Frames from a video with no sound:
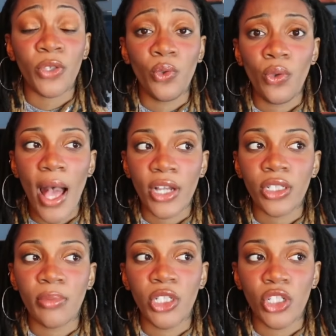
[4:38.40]
You'll
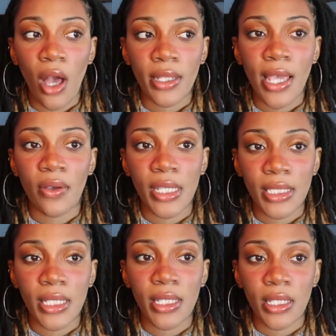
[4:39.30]
actually be shocked how
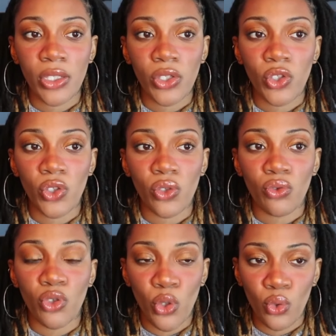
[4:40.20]
easy it is
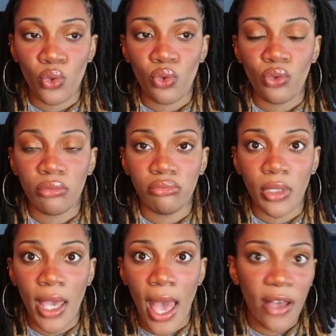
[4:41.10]
to
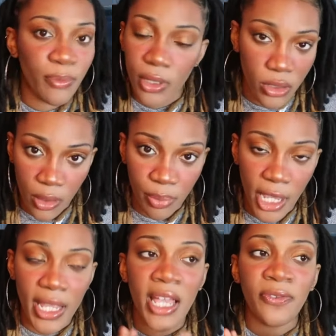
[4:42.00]
have buildup.
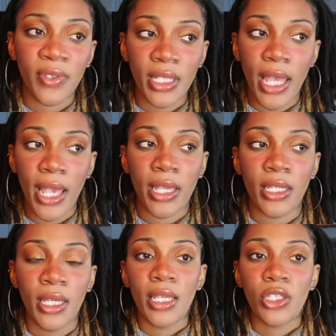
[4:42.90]
And I feel
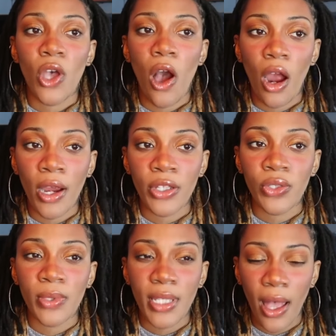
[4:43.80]
like it's hard
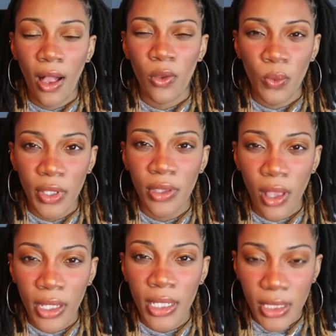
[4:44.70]
to tell with
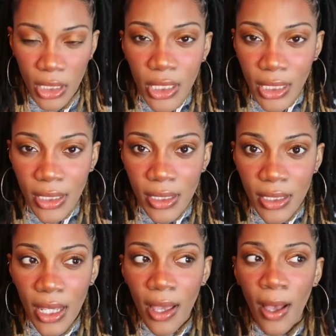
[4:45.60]
lock
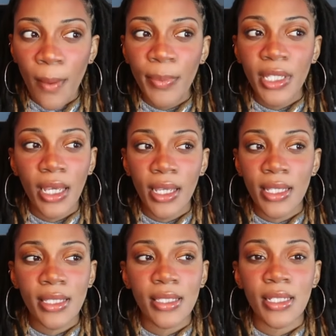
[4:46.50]
extensions
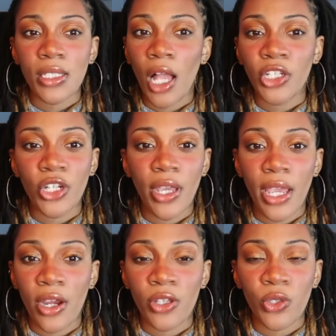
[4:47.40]
because it's not your
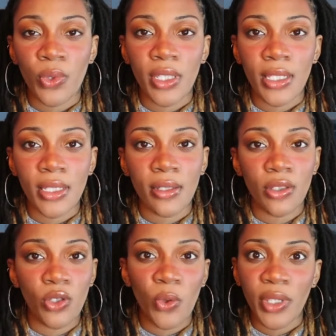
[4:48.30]
hair, so
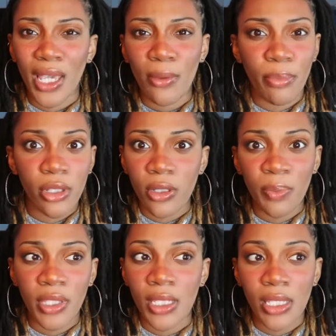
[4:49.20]
you don't get
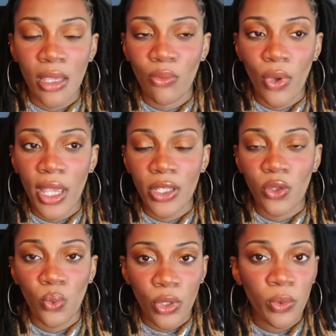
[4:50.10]
buildup in the same way
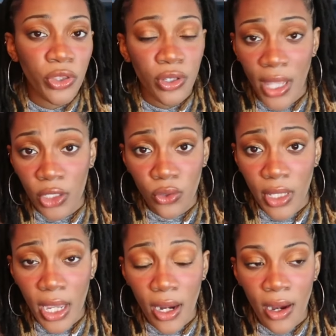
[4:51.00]
you would with your natural
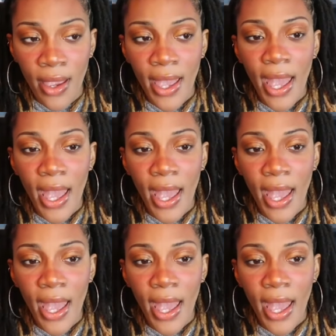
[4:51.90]
hair.